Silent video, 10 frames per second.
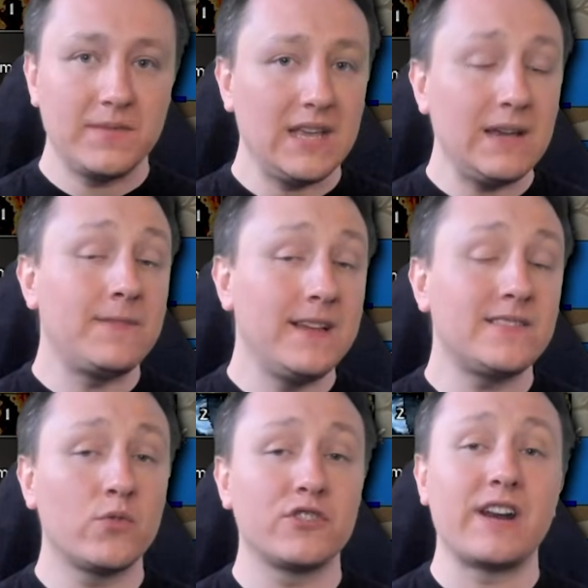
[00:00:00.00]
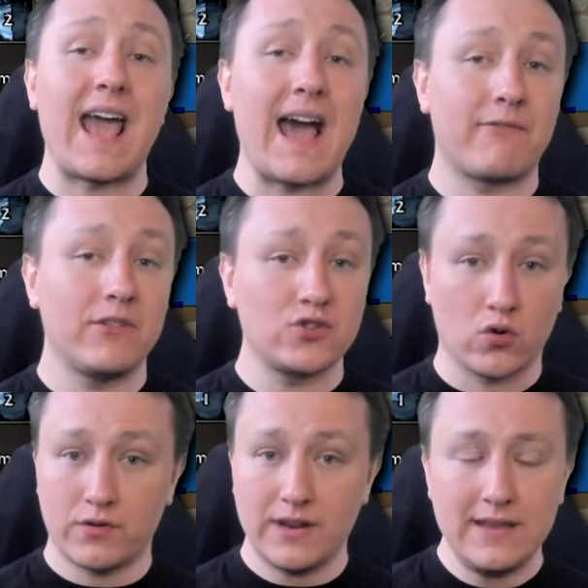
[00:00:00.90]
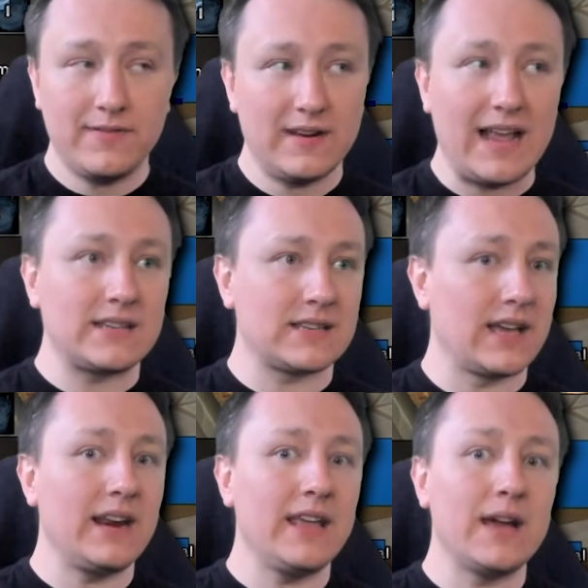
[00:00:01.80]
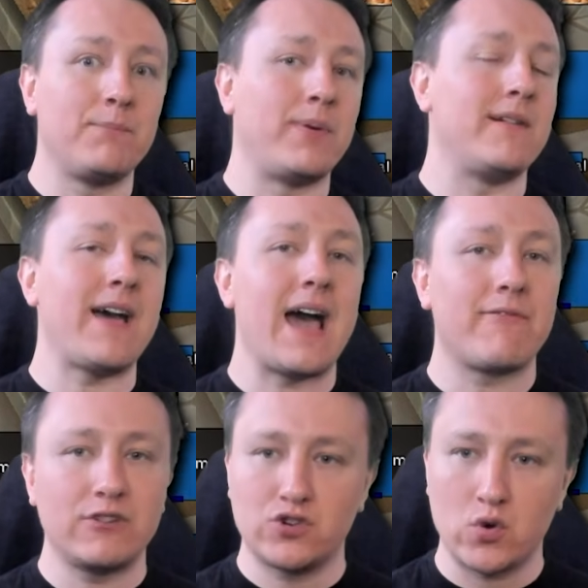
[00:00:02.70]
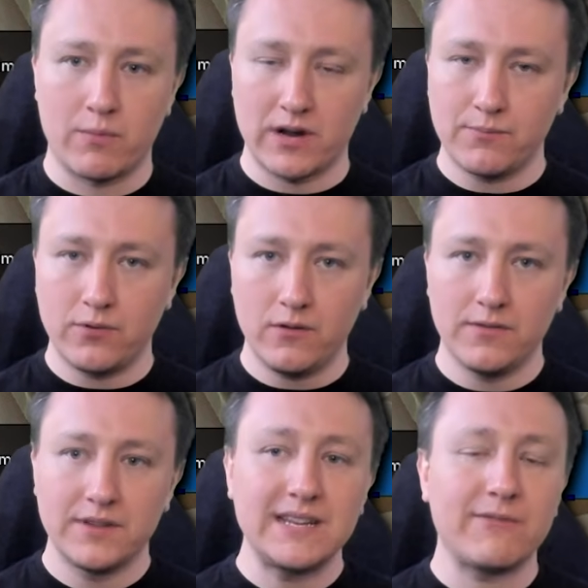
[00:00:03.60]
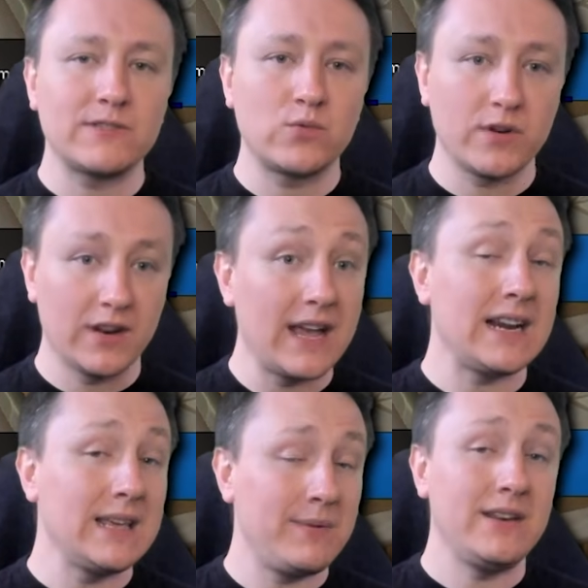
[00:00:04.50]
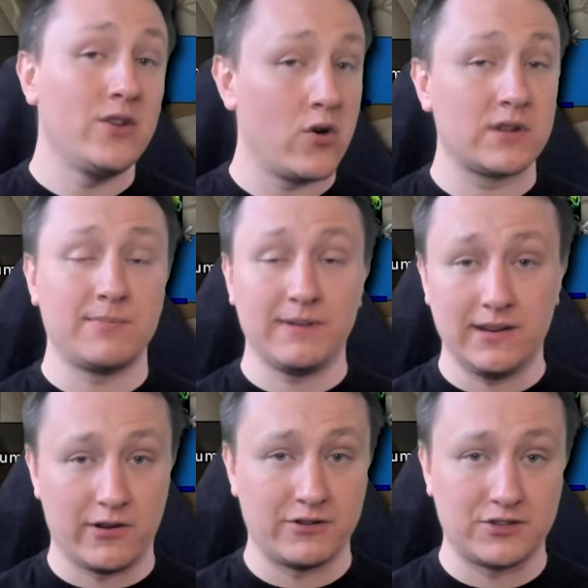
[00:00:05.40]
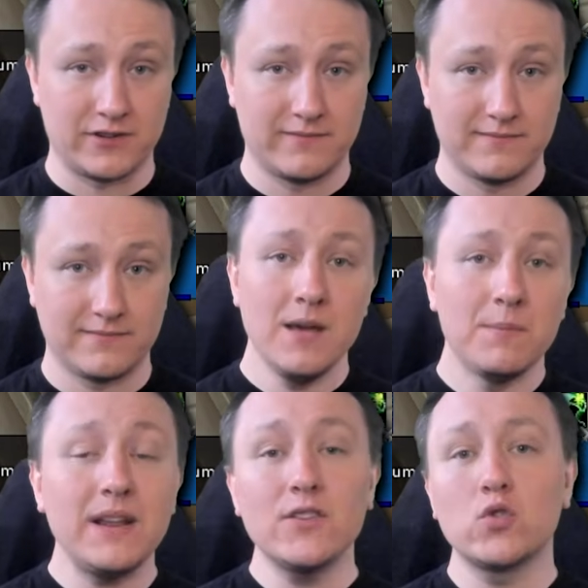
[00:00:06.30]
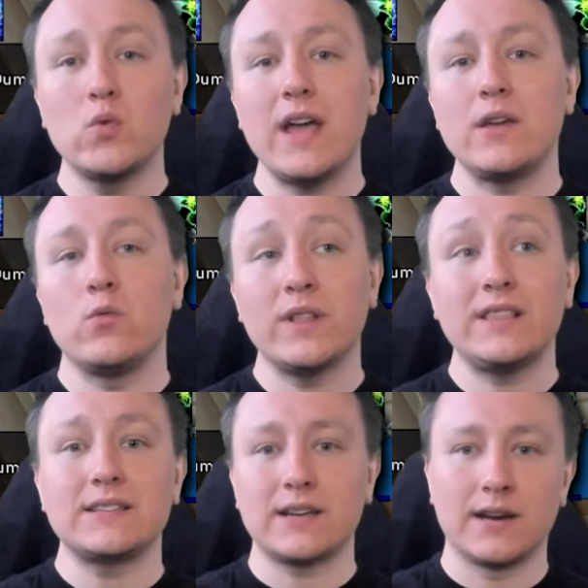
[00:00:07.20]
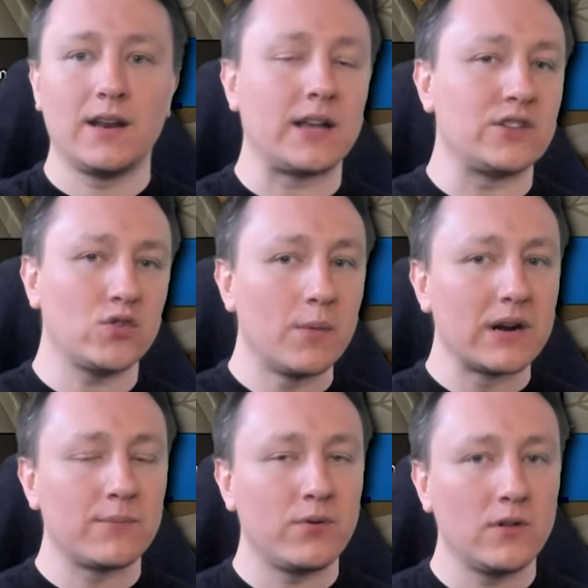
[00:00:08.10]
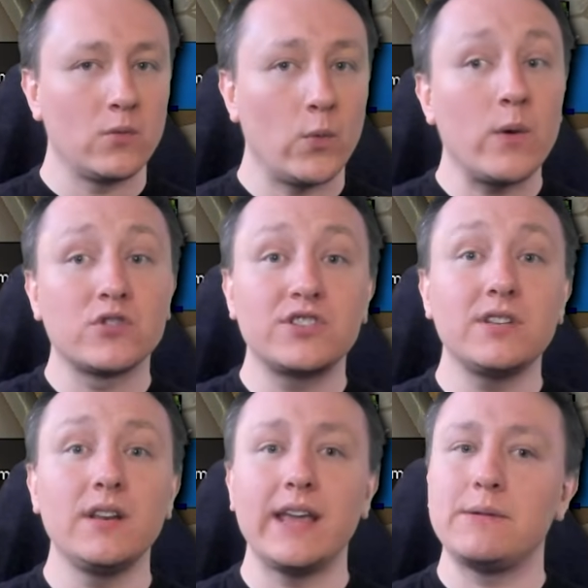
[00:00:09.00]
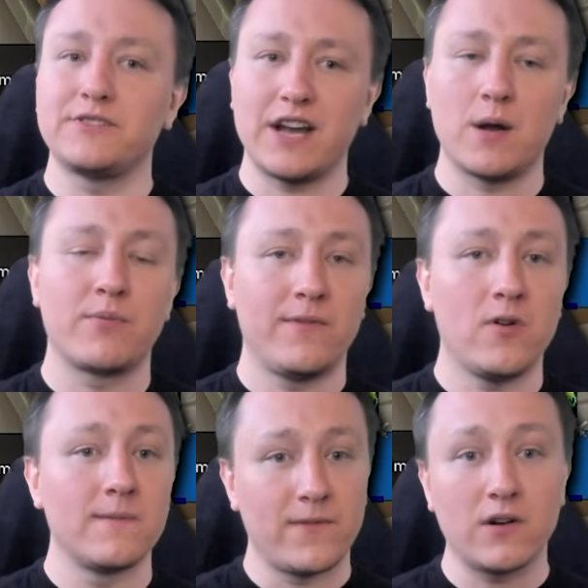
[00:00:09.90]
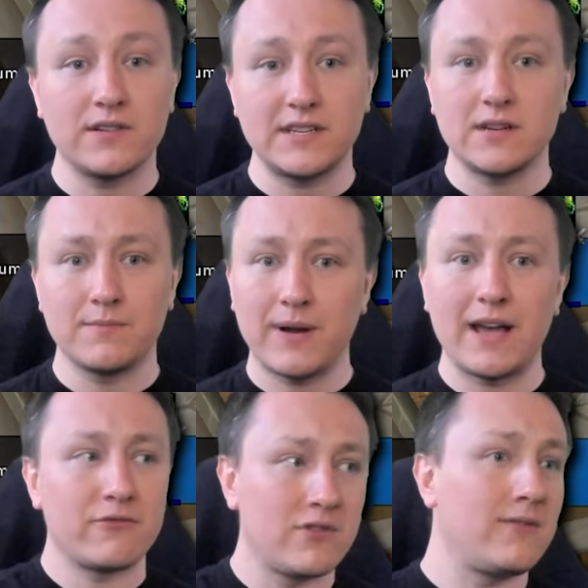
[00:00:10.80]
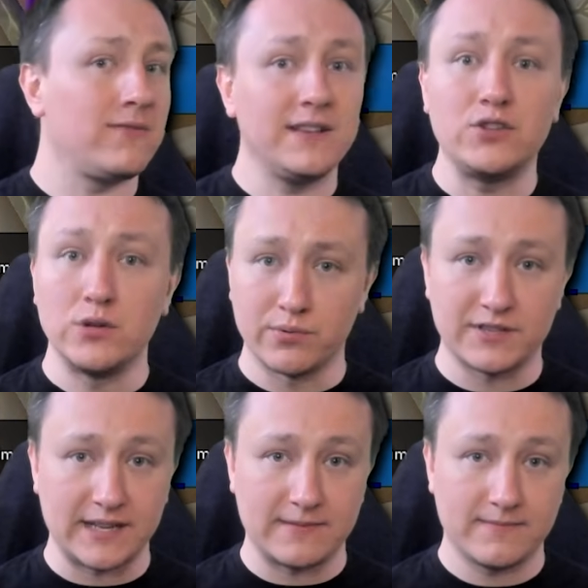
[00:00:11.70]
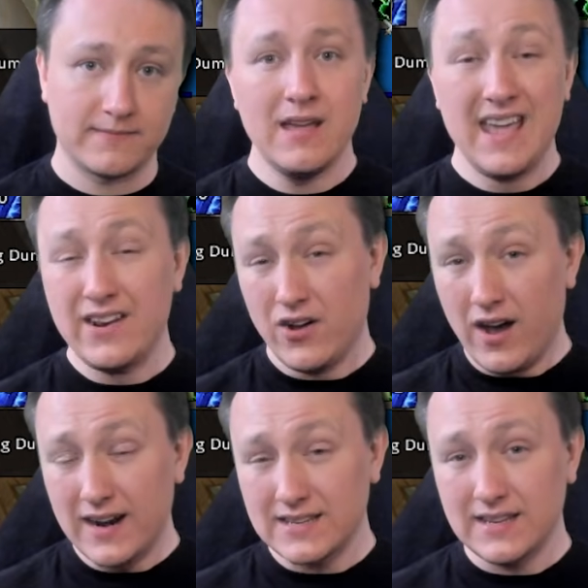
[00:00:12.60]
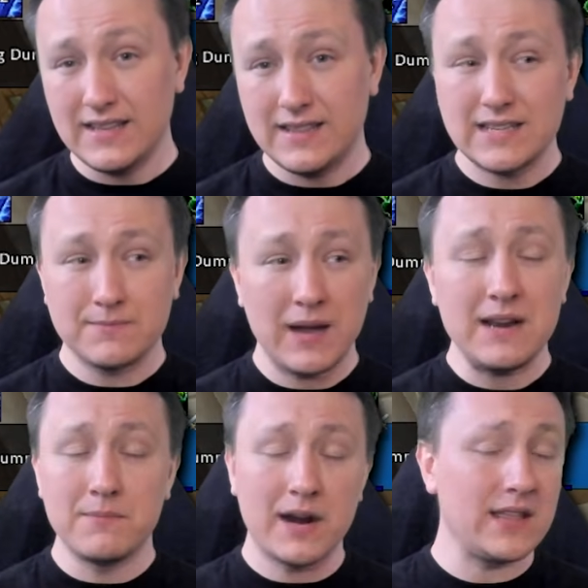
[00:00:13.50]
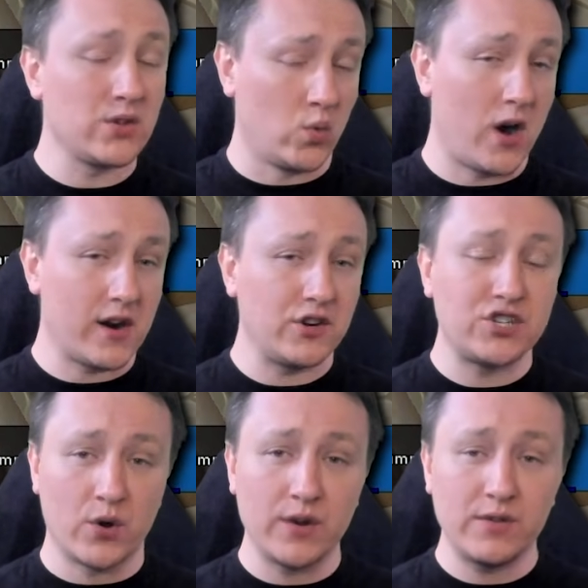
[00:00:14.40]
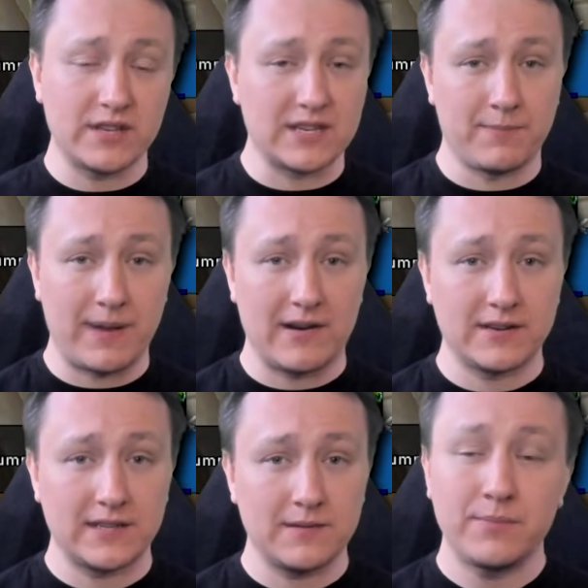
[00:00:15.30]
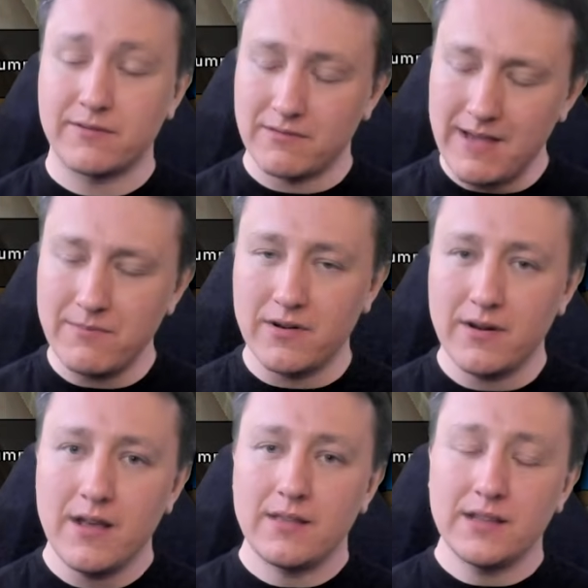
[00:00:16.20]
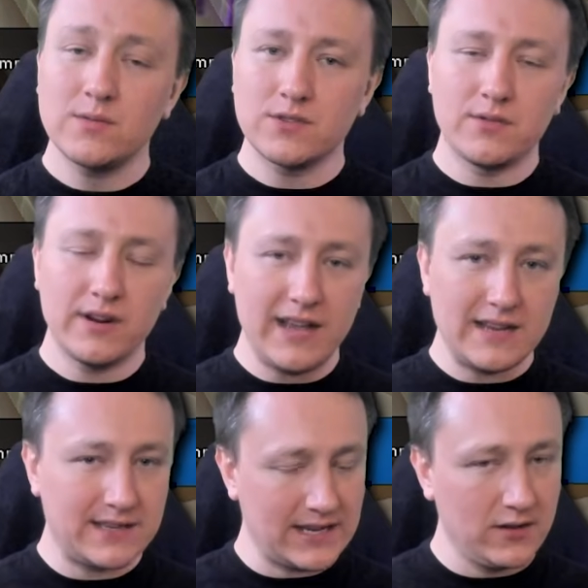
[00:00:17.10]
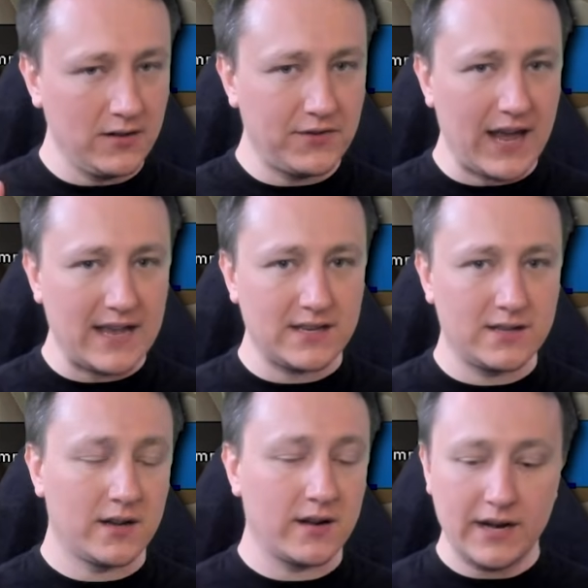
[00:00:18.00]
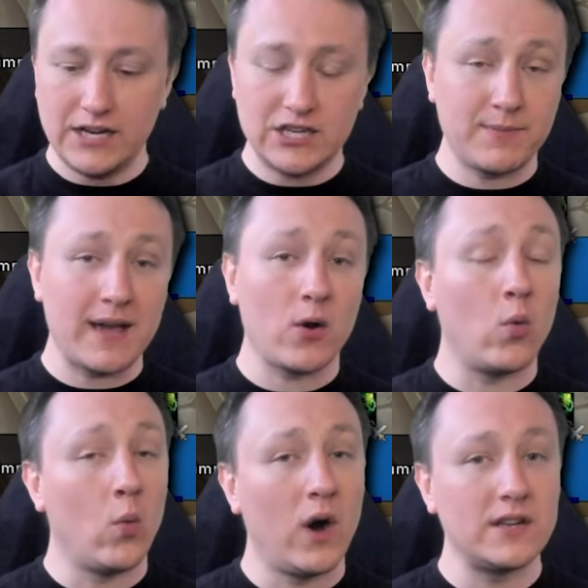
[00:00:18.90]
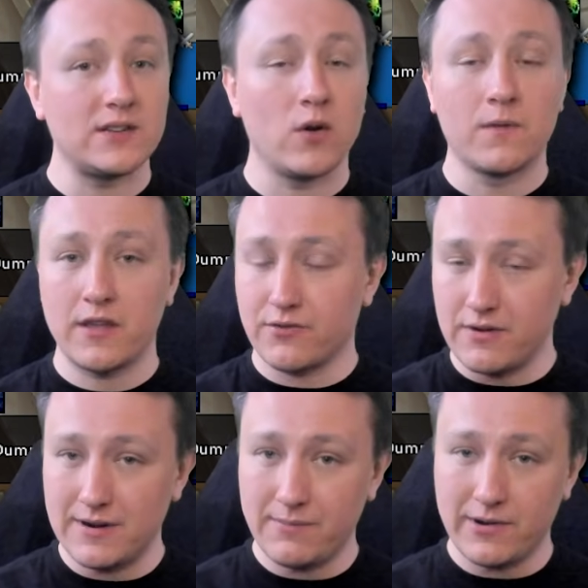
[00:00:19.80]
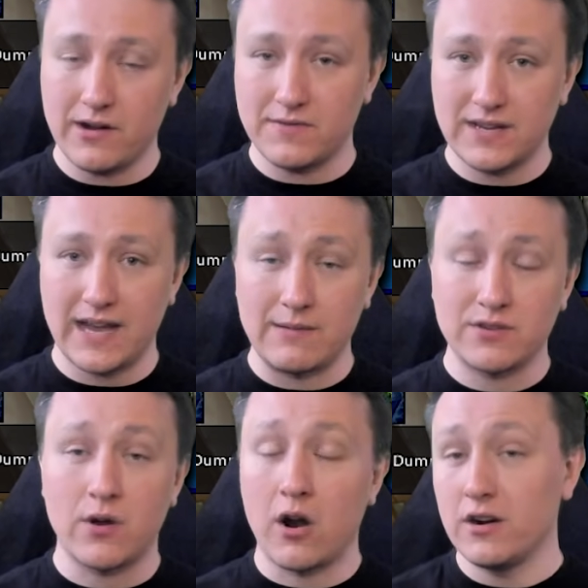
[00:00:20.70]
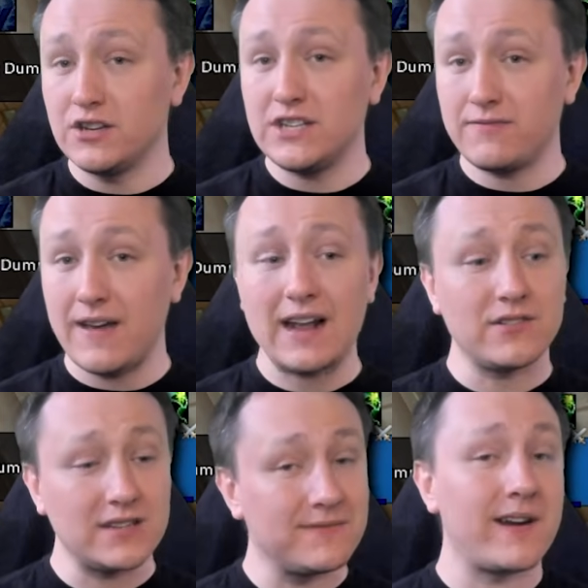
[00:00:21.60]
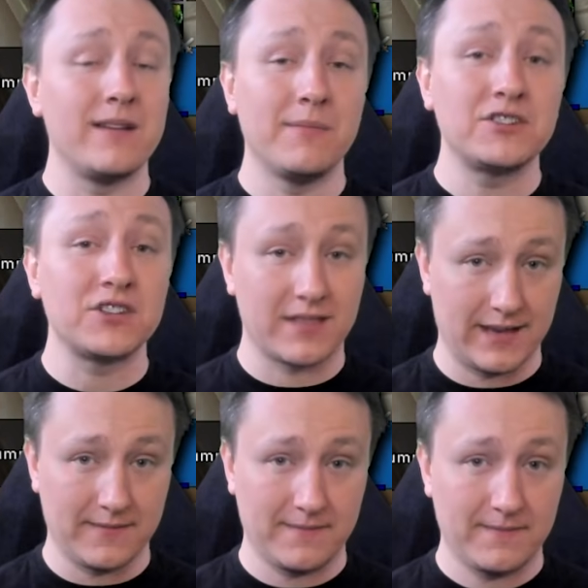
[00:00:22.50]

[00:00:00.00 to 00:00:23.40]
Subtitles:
If this were an average or even a slightly above average Stormbringer pull, the difference would likely be noticeably larger. But either way, with this unlucky Stormbringer pull, we were still able to outperform Farseer by roughly 2%. And honestly, this might muddy the water showing you this comparison, but remember, this was only a single test done on each spec once over a 3-minute period of time, so RNG factor is very much a thing.